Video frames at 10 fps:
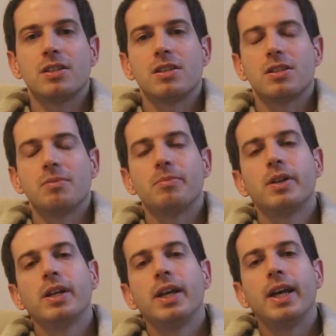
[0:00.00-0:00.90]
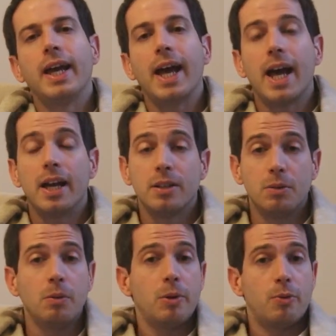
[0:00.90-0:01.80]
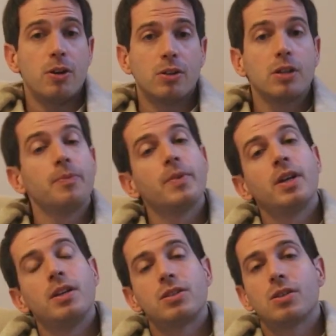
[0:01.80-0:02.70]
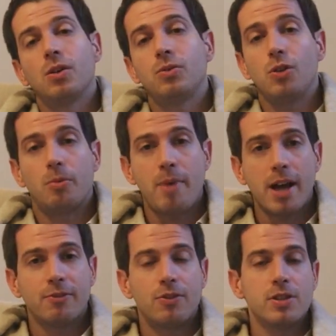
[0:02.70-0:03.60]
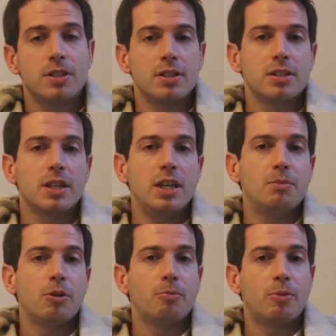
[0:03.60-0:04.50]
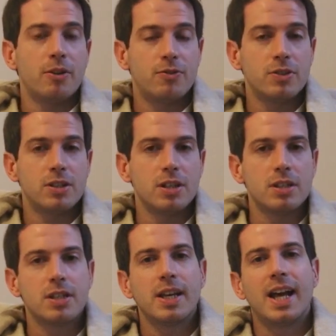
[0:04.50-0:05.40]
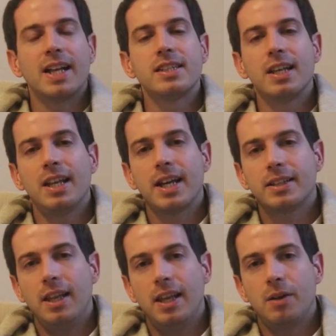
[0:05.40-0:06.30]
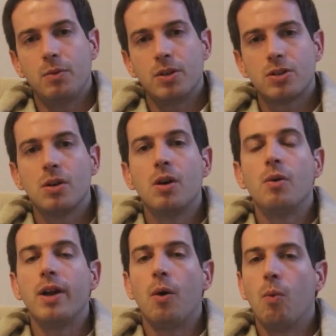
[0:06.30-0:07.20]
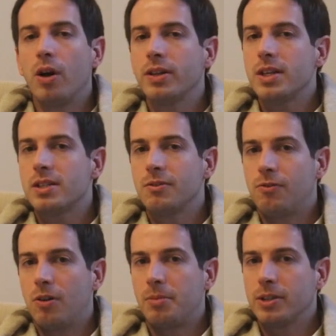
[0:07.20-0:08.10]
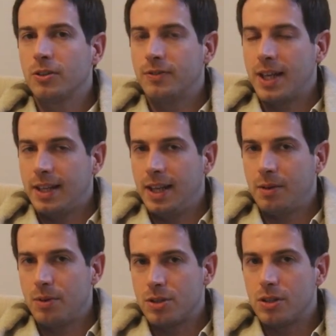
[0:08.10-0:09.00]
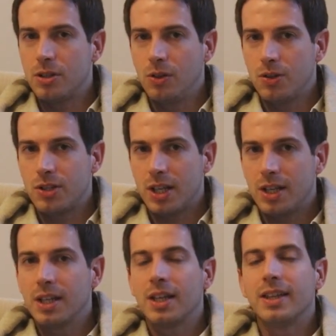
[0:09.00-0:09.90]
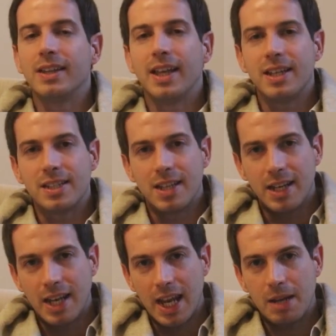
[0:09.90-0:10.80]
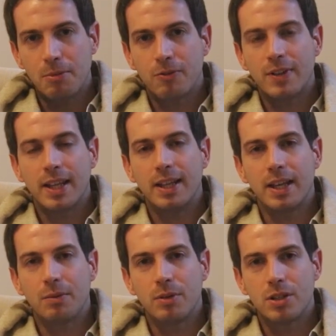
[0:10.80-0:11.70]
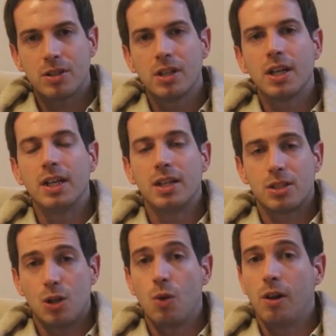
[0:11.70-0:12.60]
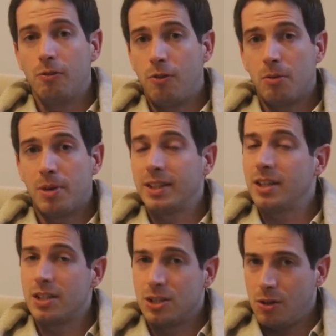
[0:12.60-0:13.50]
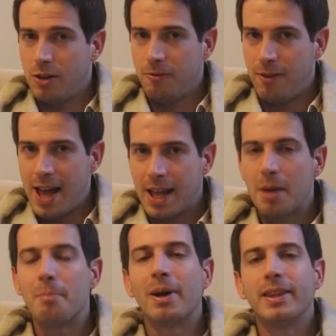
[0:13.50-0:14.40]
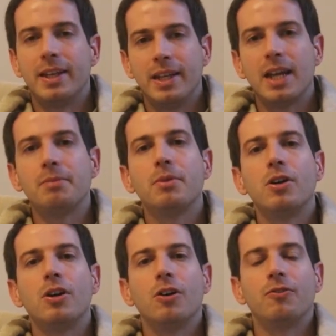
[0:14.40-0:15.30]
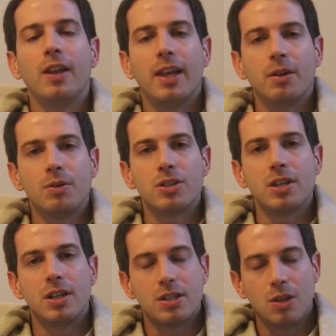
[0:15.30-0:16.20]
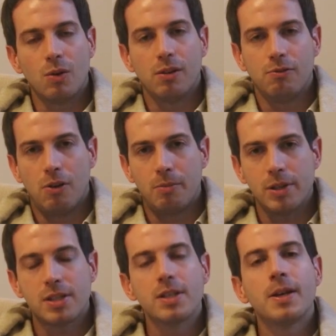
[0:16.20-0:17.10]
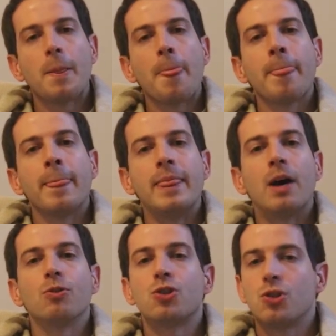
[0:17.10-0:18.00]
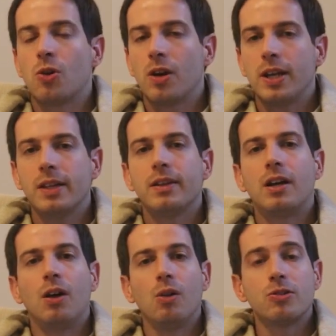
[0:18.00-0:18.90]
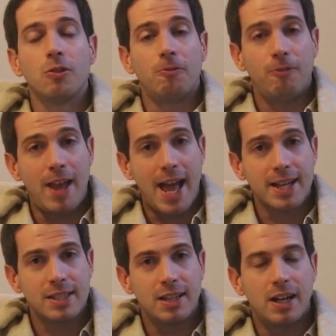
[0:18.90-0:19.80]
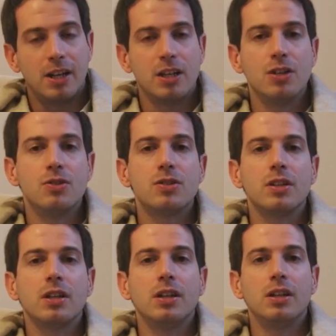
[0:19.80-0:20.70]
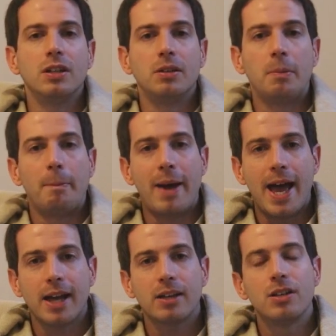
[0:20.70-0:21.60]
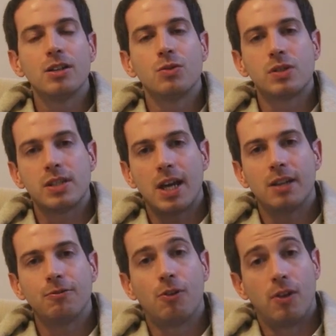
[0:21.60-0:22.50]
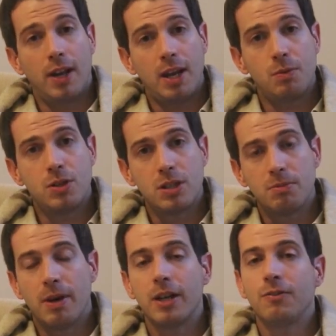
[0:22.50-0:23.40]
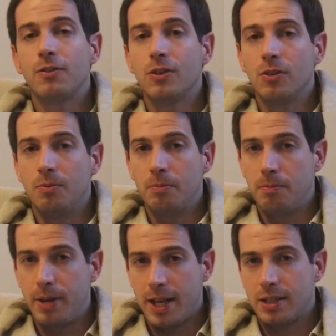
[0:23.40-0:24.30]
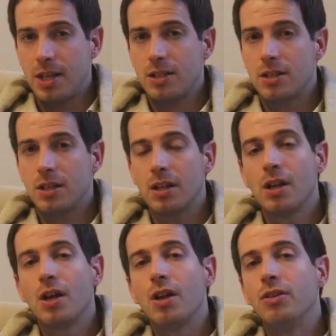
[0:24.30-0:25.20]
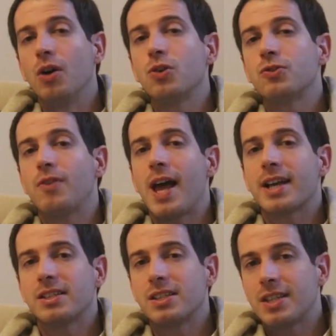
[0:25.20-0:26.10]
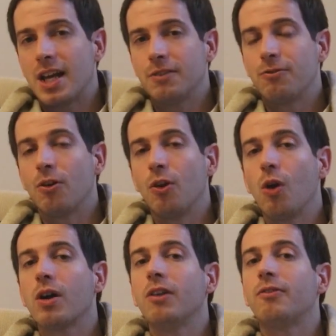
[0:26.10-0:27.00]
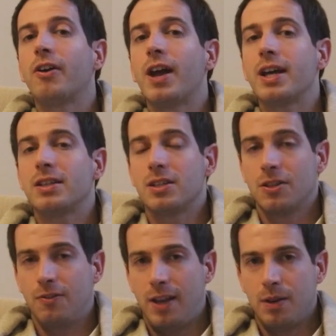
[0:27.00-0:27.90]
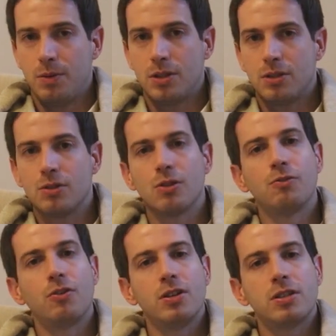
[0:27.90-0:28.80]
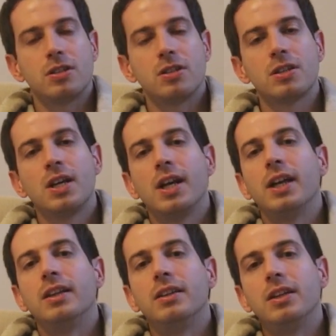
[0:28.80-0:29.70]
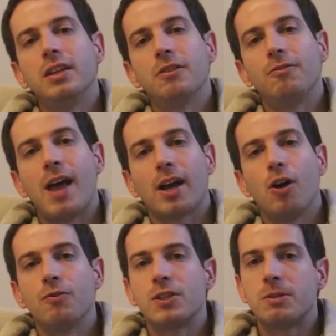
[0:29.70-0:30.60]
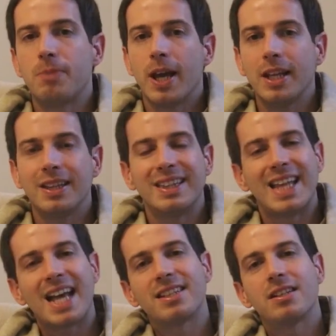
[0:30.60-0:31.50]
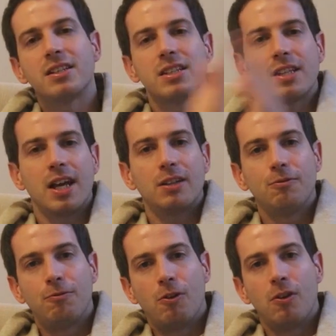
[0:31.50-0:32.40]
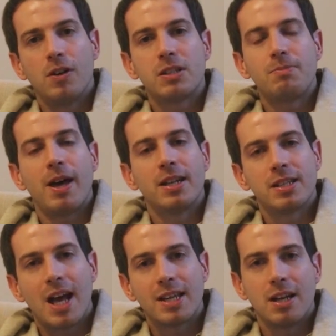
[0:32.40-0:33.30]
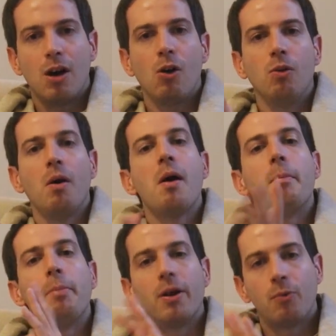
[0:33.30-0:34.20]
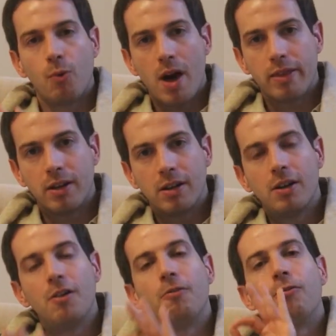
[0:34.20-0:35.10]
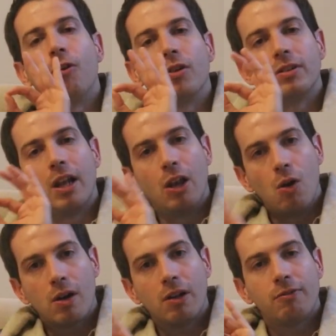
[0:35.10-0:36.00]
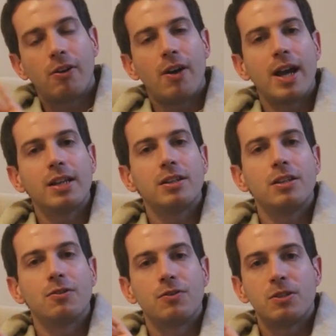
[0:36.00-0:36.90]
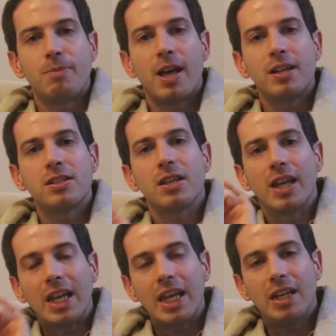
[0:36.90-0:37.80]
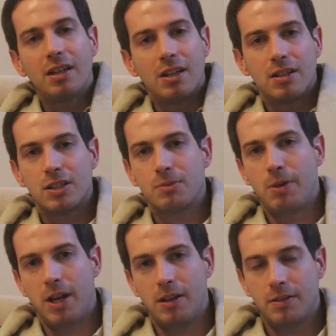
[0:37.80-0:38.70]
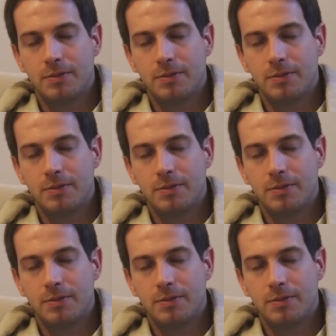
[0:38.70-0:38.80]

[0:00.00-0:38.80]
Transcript: system. And you will be wrong. Just go to your Mac, for instance, keyboard preferences, and select the language. Now, what is the format of that language? You'll see that is the name of that language in its local format. It is not a flag, but the name of the language in its local format. Now, surely there are also flags that are used in Mac to stand for languages, but if you pay attention, those flags stand for local varieties of languages. So, for instance, the flag of Spain doesn't stand for Spanish as a whole, but rather for the local variety of Spanish in Spain.